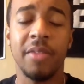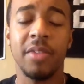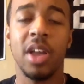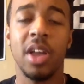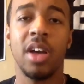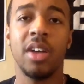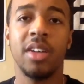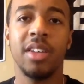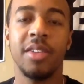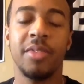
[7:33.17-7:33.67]

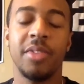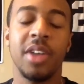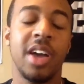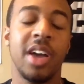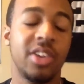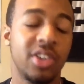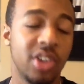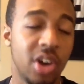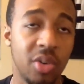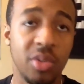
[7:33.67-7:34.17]
Y'all, if y'all
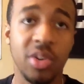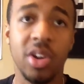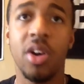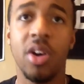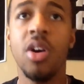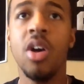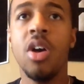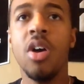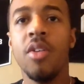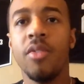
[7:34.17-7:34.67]
don't know,
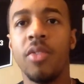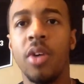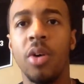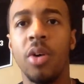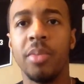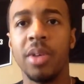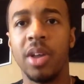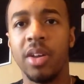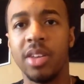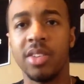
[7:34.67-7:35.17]
follow
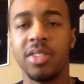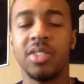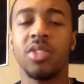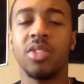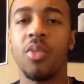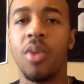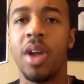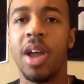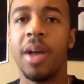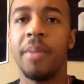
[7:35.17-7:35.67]
me on
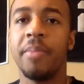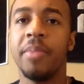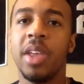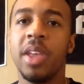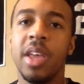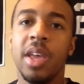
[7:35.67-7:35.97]
Instagram.